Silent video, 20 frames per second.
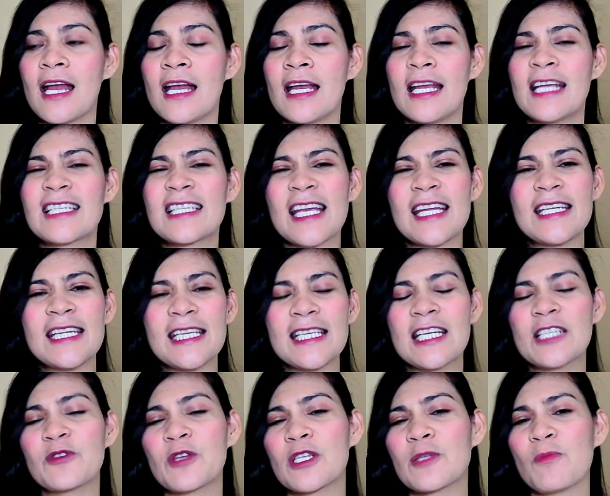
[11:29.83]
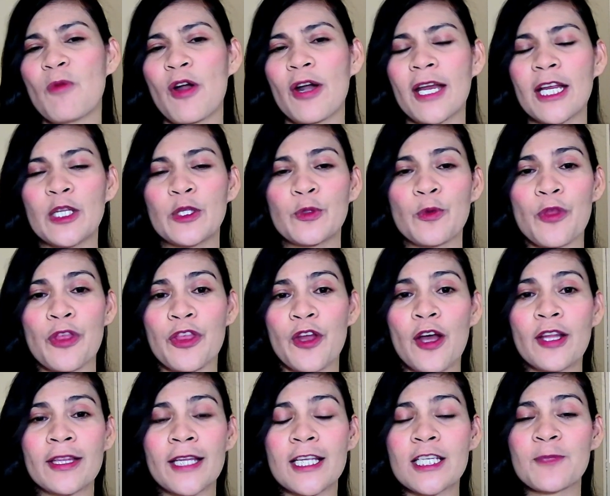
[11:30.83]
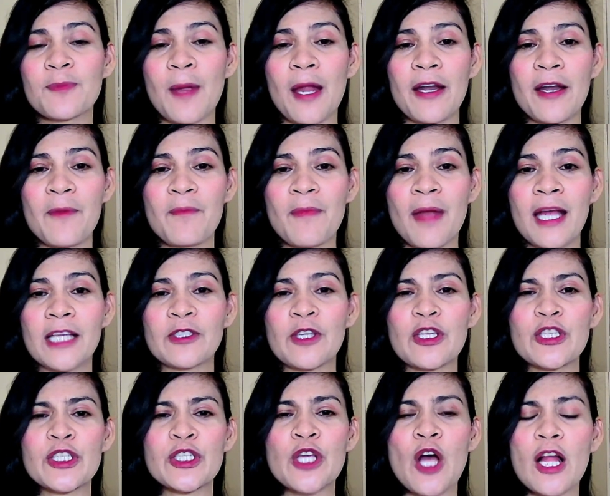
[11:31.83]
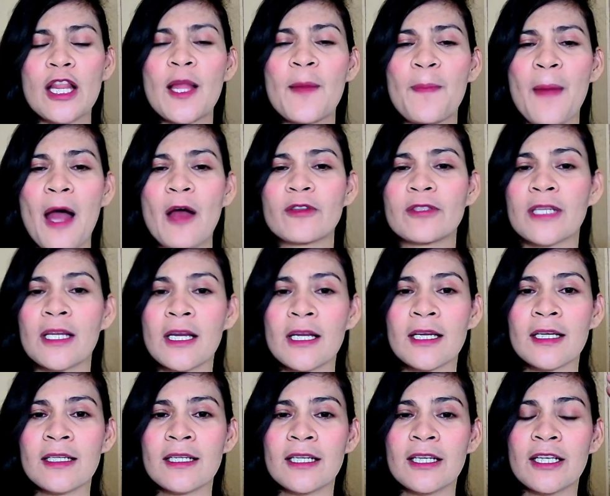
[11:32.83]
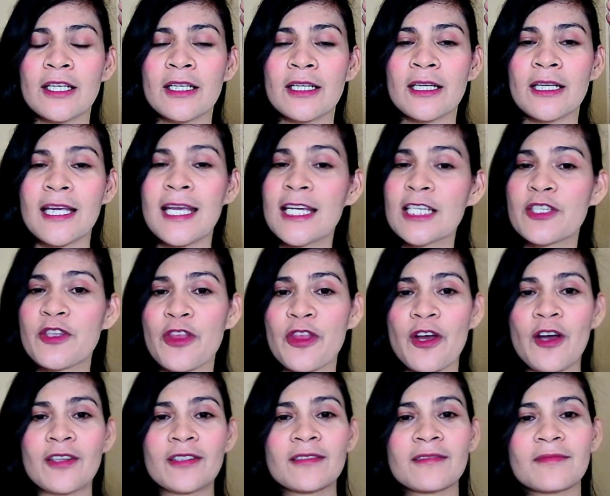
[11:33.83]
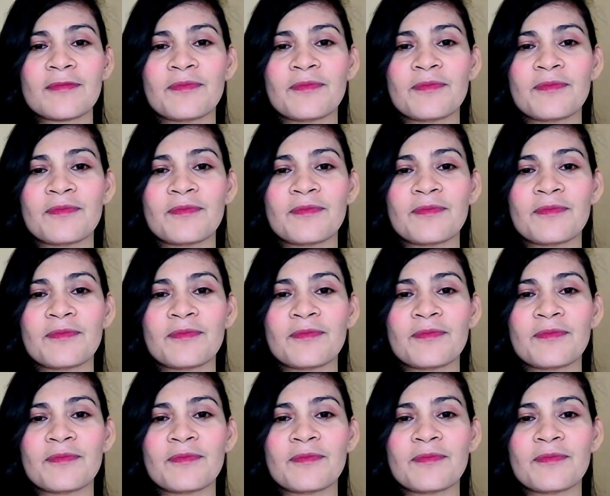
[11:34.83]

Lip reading: His ideas was more into thought experiments. It's all about his thought.